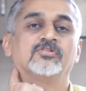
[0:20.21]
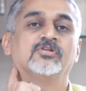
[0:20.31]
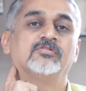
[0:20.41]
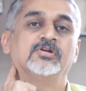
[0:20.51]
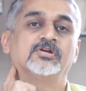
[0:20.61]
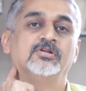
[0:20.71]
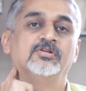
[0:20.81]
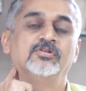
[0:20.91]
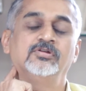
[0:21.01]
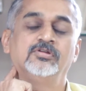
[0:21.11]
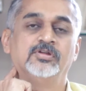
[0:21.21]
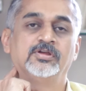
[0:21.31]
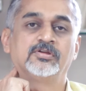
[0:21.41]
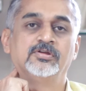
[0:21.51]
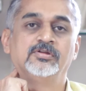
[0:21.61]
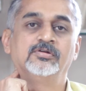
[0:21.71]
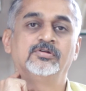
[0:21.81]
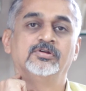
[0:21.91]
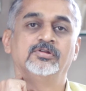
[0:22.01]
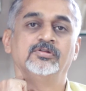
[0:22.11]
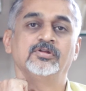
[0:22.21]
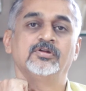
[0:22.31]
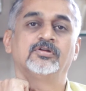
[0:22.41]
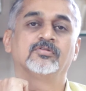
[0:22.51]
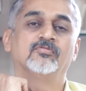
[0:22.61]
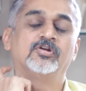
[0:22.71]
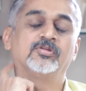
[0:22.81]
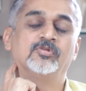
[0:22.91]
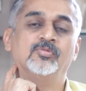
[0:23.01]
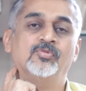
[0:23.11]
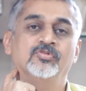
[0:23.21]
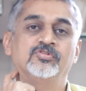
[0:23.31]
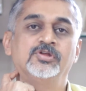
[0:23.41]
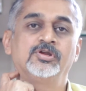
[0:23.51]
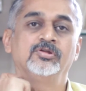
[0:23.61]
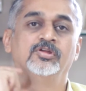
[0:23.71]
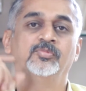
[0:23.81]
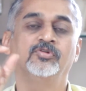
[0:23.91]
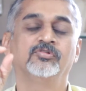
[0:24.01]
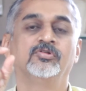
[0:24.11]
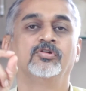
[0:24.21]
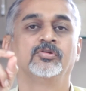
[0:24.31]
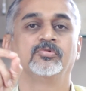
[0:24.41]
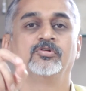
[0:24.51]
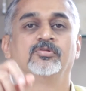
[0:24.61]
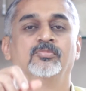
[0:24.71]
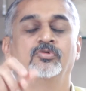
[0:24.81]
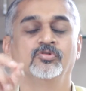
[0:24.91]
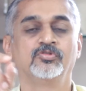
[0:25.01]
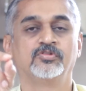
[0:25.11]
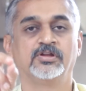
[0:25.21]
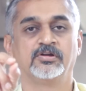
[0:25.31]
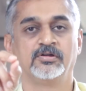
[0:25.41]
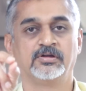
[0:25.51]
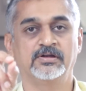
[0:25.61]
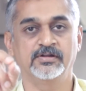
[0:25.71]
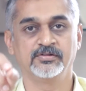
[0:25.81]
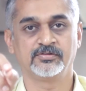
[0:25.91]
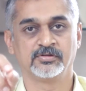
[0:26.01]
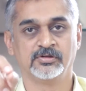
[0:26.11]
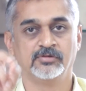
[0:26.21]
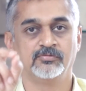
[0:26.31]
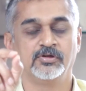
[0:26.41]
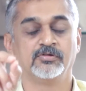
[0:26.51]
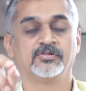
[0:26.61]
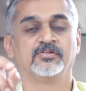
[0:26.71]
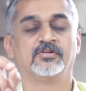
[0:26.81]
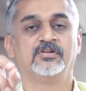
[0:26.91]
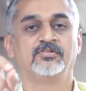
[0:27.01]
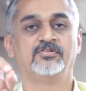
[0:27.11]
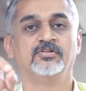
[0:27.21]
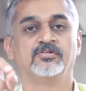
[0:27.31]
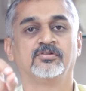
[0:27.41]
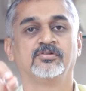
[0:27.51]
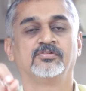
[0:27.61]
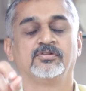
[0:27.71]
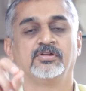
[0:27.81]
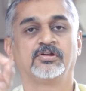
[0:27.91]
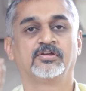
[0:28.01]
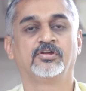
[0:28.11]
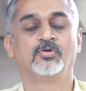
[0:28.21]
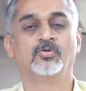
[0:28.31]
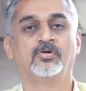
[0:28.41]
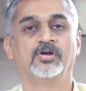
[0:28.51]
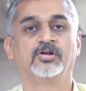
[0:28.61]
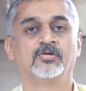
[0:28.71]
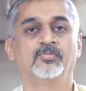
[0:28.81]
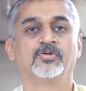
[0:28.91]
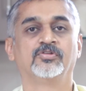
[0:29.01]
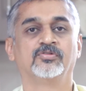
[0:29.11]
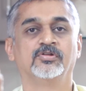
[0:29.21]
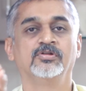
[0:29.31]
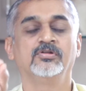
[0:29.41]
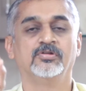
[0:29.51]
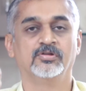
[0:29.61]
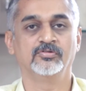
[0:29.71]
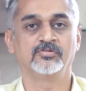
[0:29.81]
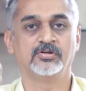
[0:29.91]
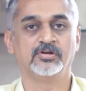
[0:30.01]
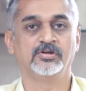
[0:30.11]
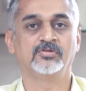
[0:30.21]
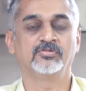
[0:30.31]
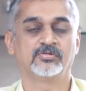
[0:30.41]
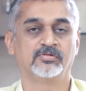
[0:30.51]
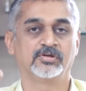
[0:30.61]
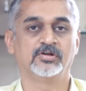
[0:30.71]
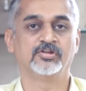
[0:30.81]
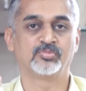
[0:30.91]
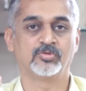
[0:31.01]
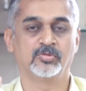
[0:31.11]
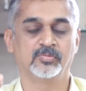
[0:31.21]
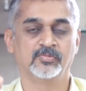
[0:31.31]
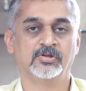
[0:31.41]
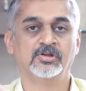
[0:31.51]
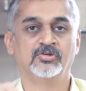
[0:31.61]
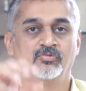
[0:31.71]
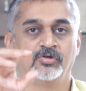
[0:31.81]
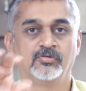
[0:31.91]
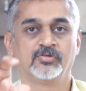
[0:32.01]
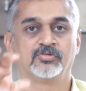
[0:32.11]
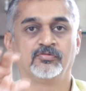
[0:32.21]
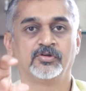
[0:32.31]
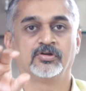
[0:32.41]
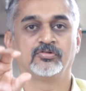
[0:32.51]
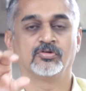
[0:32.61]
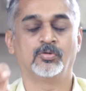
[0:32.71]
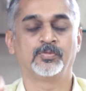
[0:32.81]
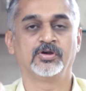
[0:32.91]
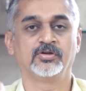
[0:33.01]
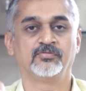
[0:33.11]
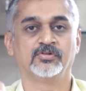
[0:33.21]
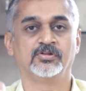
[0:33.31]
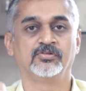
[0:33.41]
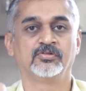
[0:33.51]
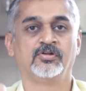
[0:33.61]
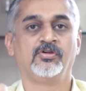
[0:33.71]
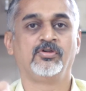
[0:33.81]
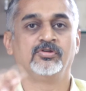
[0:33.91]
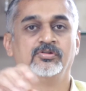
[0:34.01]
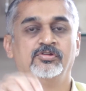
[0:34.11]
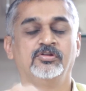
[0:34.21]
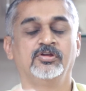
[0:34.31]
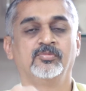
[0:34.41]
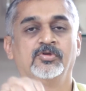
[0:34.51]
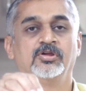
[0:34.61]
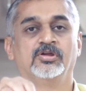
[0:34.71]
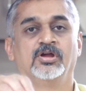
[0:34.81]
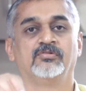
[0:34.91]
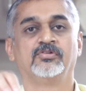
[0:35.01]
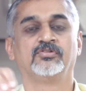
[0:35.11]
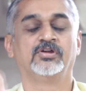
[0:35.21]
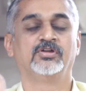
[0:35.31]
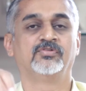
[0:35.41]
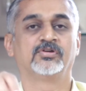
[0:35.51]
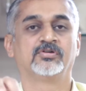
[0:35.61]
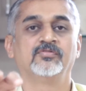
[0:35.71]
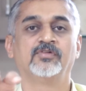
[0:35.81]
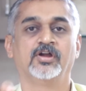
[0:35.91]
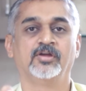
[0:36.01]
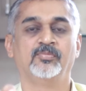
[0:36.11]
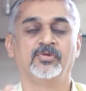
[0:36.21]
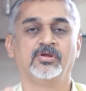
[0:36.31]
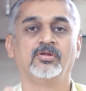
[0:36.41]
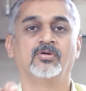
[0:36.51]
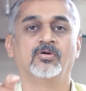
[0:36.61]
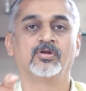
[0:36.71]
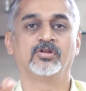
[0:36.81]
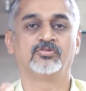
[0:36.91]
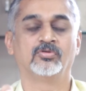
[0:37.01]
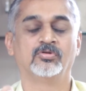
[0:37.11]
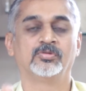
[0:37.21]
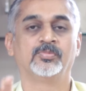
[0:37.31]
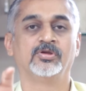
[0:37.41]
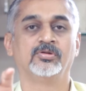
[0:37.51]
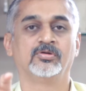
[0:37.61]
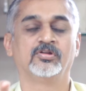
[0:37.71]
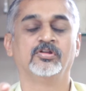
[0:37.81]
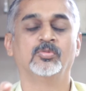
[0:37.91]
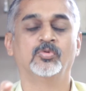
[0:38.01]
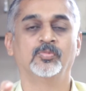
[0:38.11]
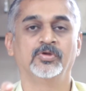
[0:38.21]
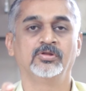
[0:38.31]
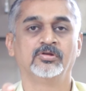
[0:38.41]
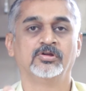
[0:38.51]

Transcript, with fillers: Cervical is a neck area. There are vertebral bones there. In between the vertebral bones, there are discs. Whenever there's a disc degeneration, that can go and compress on the nerves and lead to cervical disc problem. Whenever someone gets operated for this, they may have a side effect of hand pain or a shoulder pain or an elbow pain.